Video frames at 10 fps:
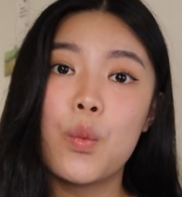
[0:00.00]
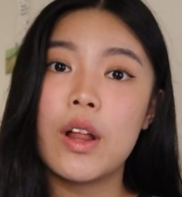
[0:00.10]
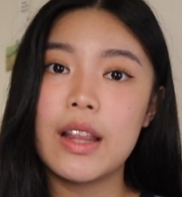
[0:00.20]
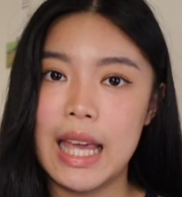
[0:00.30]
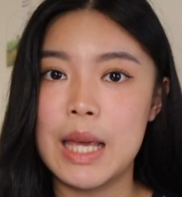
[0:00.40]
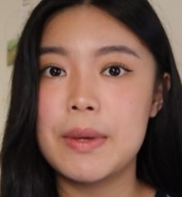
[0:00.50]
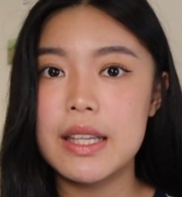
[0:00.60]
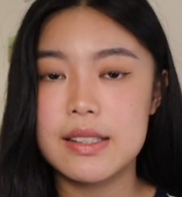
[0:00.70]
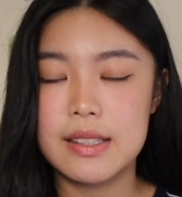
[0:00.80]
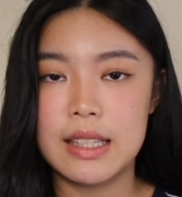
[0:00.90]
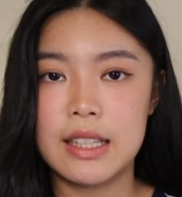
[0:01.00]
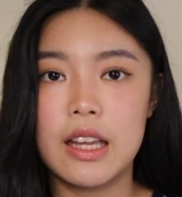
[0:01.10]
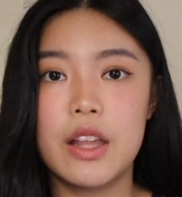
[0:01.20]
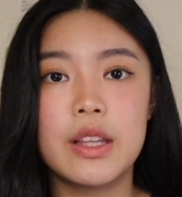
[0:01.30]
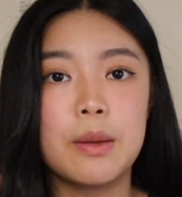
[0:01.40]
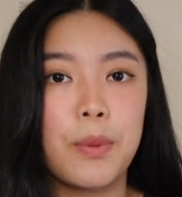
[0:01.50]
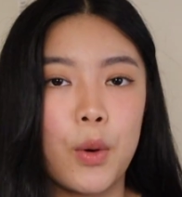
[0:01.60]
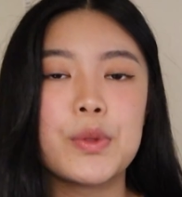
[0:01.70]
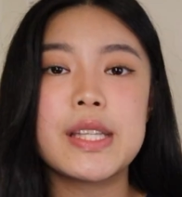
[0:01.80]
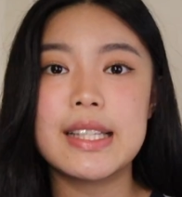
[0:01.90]
while ABC, the
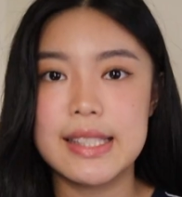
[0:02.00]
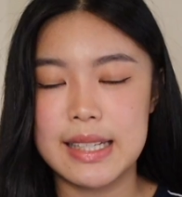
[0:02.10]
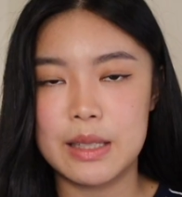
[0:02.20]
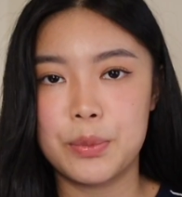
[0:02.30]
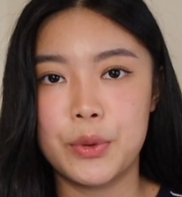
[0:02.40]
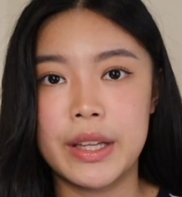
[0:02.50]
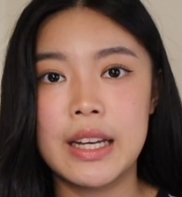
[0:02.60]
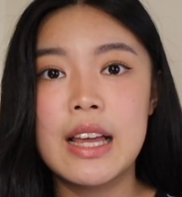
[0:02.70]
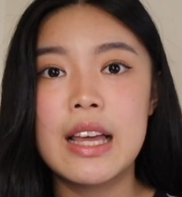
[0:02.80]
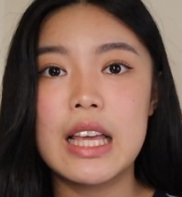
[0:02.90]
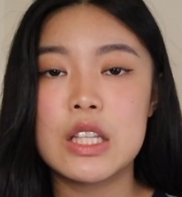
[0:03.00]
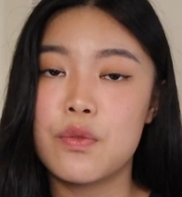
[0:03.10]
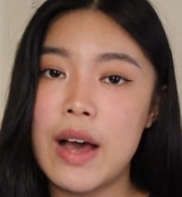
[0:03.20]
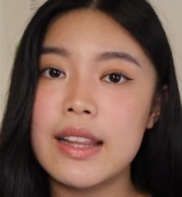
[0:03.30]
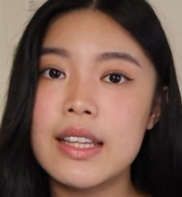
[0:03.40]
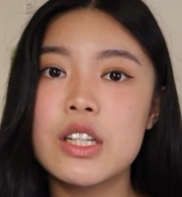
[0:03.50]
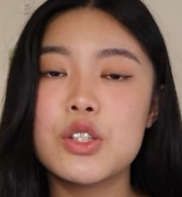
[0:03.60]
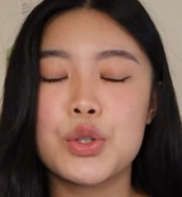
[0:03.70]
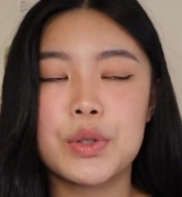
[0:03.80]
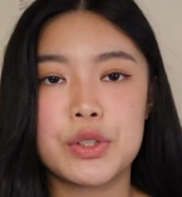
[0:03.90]
opposing standpoint, is
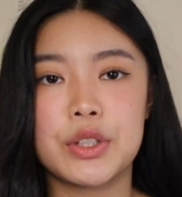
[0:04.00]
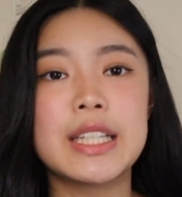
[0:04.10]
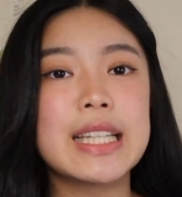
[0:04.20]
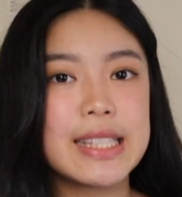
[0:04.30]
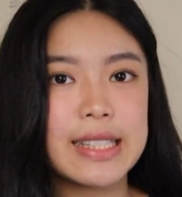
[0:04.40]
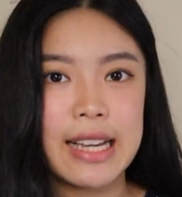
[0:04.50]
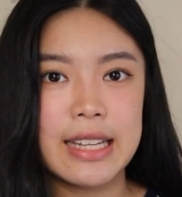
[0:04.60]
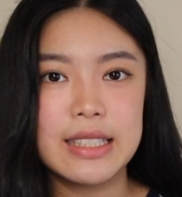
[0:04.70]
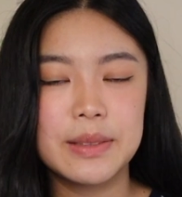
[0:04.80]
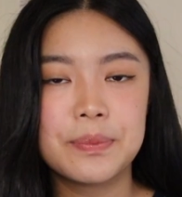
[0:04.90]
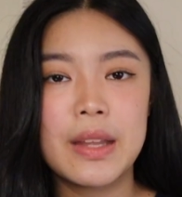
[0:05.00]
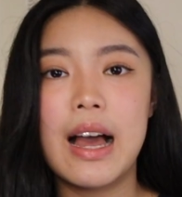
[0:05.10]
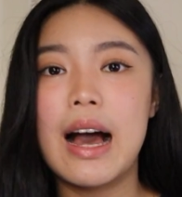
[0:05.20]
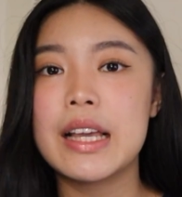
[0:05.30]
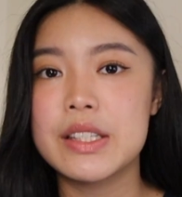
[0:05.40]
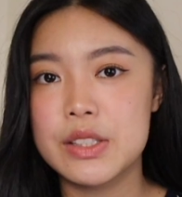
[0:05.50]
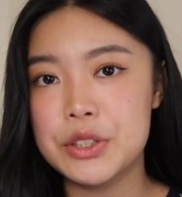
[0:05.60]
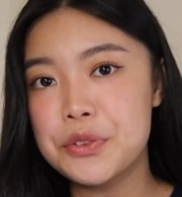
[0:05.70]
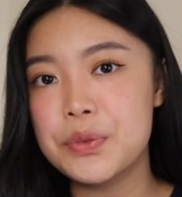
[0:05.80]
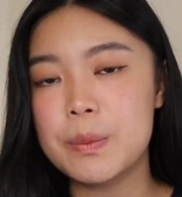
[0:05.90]
valid to a certain extent, I
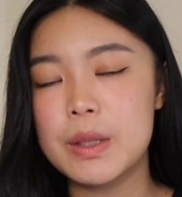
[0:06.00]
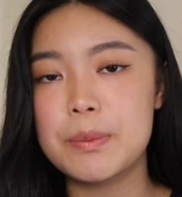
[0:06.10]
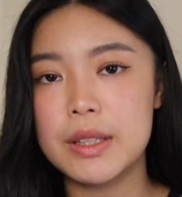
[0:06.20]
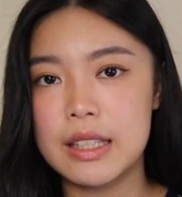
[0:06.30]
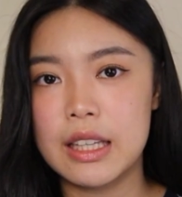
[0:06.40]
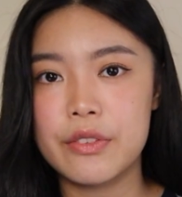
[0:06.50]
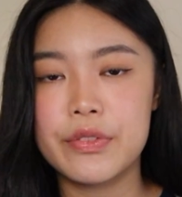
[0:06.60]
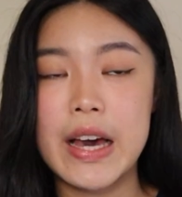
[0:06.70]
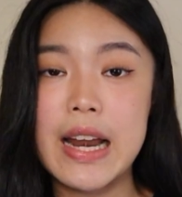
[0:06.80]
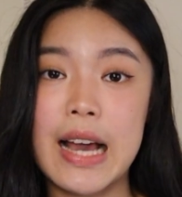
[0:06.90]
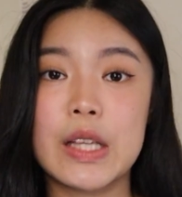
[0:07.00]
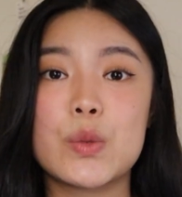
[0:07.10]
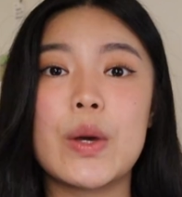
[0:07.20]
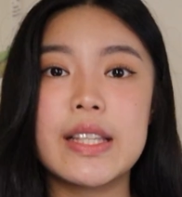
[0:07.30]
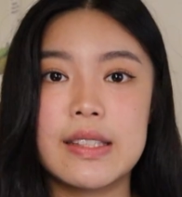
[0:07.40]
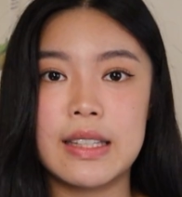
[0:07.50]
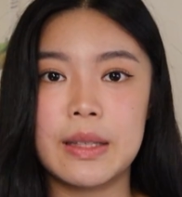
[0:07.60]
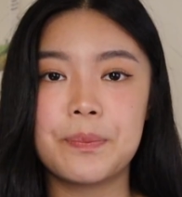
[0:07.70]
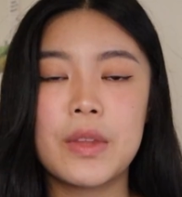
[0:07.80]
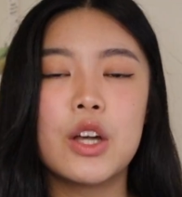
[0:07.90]
still firmly believe that
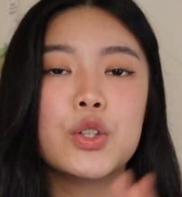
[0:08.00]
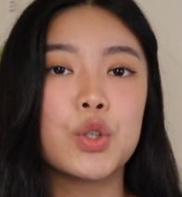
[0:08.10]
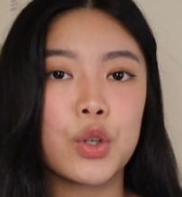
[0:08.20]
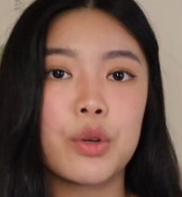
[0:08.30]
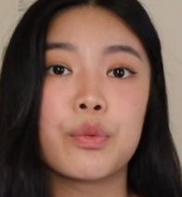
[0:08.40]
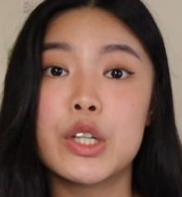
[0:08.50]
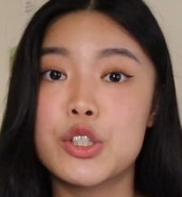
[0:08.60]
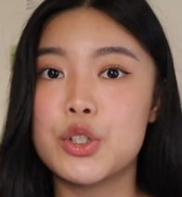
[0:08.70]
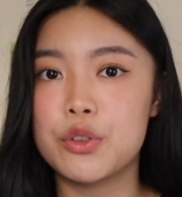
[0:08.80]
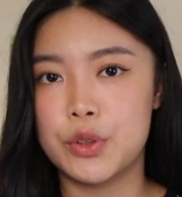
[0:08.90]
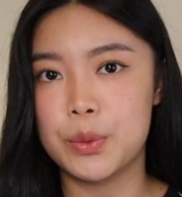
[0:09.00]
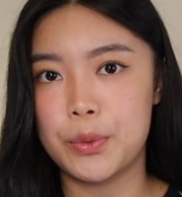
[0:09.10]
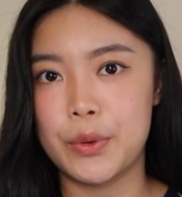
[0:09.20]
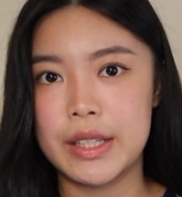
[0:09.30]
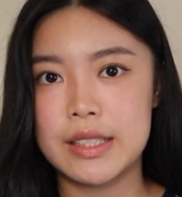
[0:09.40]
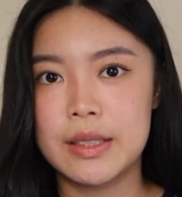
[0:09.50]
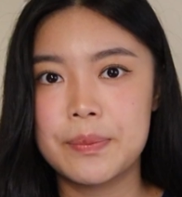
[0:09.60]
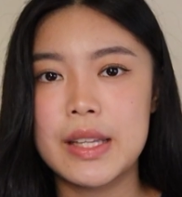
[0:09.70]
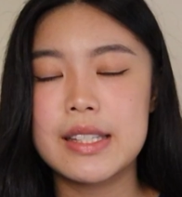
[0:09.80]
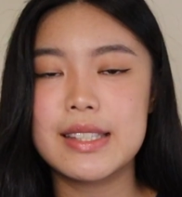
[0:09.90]
XYZ, your original viewpoint,
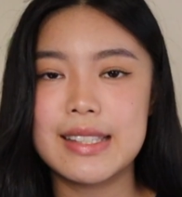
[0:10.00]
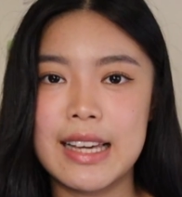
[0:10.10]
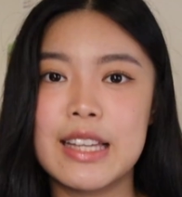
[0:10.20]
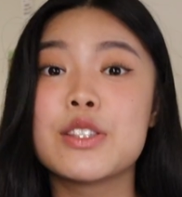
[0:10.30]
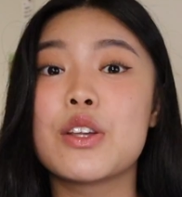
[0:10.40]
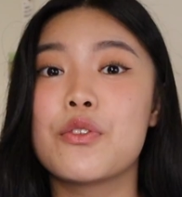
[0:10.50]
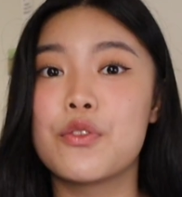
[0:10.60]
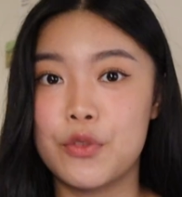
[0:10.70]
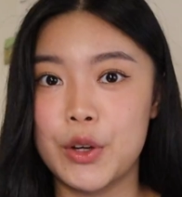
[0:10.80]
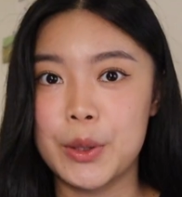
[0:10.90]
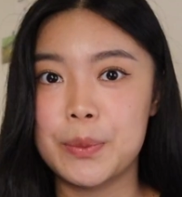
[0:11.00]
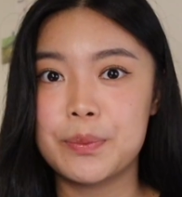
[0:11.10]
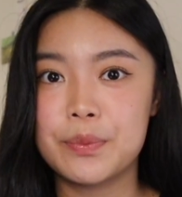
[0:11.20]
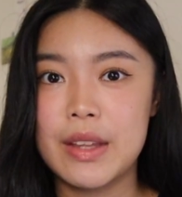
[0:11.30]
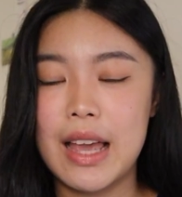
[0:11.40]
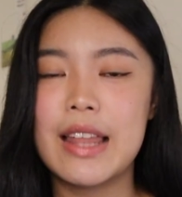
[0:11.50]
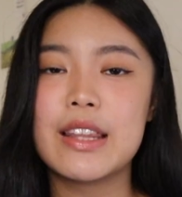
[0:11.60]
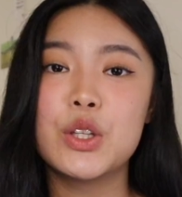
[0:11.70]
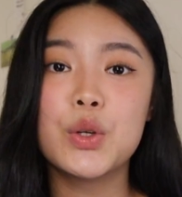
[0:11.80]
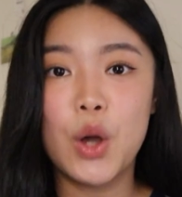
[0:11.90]
stands firm. And
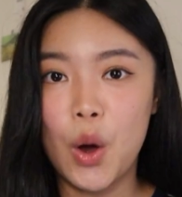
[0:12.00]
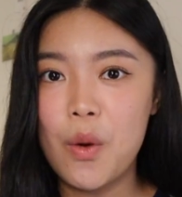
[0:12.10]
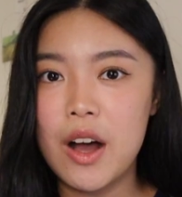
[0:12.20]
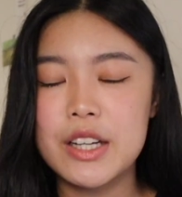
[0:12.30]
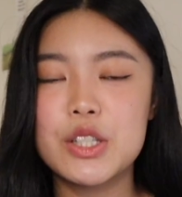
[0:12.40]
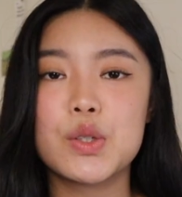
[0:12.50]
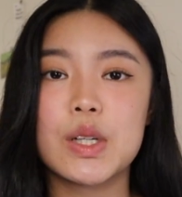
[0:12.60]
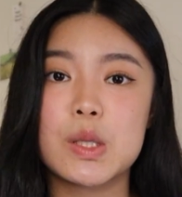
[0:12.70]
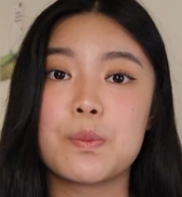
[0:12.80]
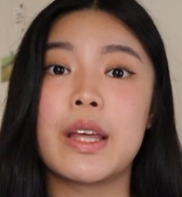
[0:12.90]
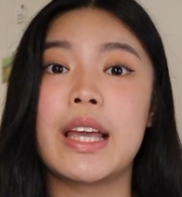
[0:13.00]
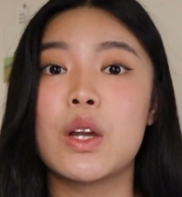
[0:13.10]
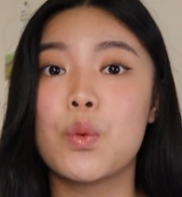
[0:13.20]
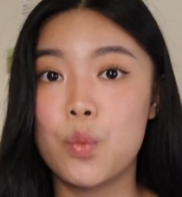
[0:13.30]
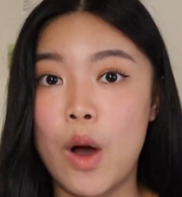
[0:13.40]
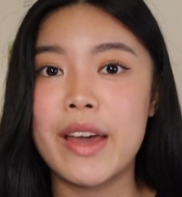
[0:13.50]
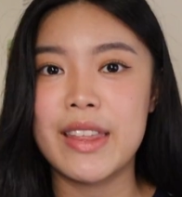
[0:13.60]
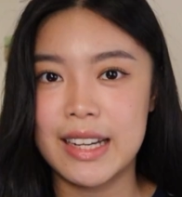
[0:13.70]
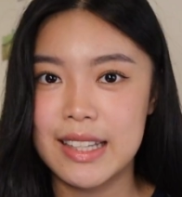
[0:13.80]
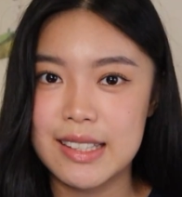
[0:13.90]
then you go on to explain why
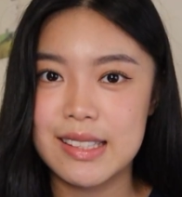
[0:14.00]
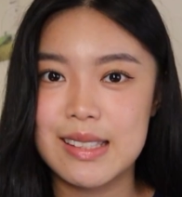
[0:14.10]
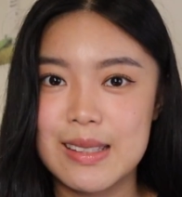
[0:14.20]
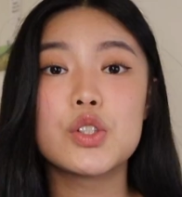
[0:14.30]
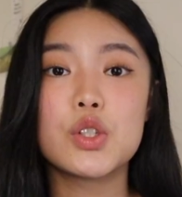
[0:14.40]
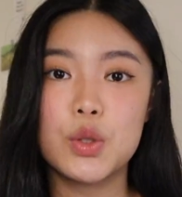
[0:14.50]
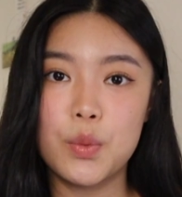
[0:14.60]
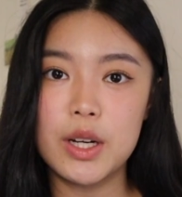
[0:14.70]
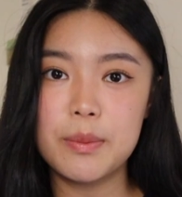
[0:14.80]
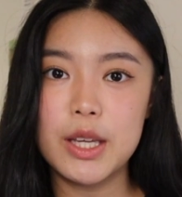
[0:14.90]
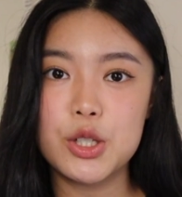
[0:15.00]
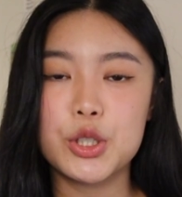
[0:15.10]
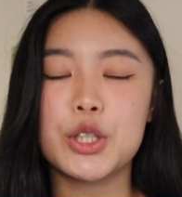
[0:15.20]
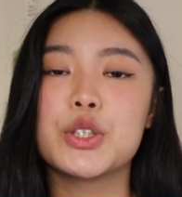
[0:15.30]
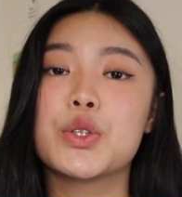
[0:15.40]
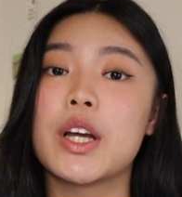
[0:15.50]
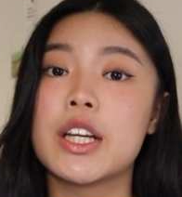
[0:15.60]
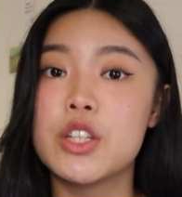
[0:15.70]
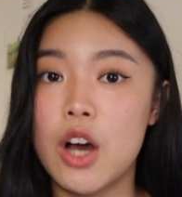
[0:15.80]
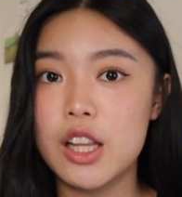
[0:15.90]
that is. So you want to make sure you're
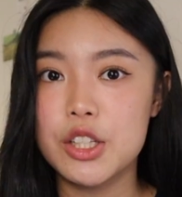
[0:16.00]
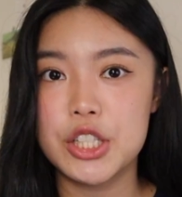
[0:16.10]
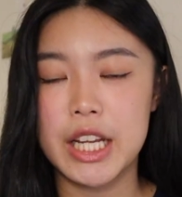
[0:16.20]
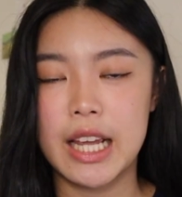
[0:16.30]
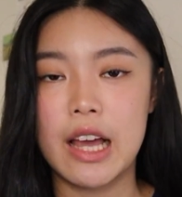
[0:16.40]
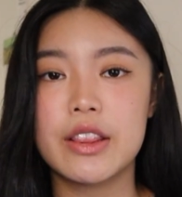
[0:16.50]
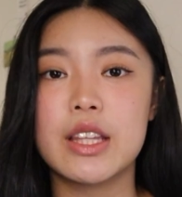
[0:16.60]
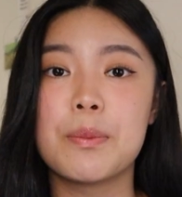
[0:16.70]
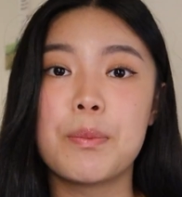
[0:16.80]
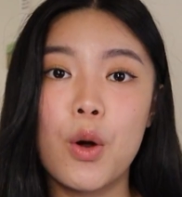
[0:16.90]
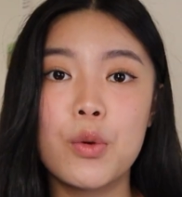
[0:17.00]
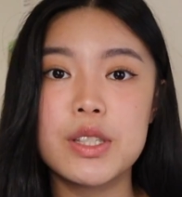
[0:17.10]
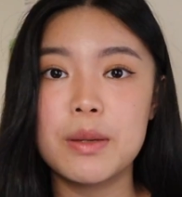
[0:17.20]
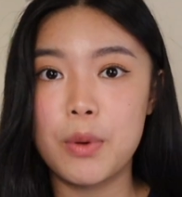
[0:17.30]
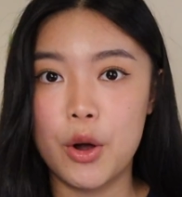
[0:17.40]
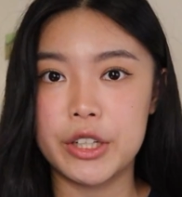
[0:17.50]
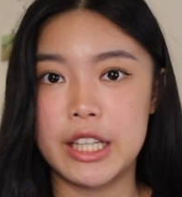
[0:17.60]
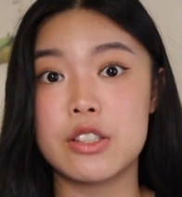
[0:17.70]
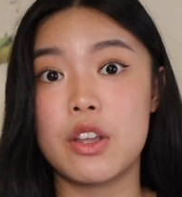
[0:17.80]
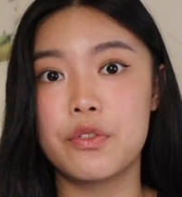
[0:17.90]
acknowledging the opposing
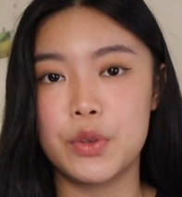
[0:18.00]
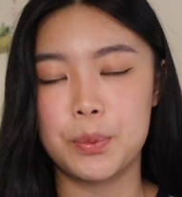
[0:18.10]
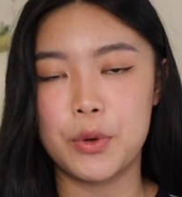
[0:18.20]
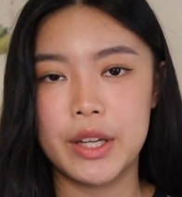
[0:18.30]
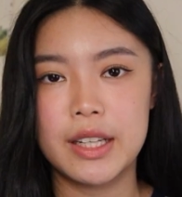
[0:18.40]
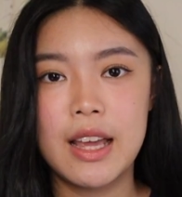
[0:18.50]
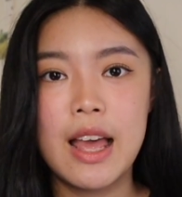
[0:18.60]
party's viewpoint,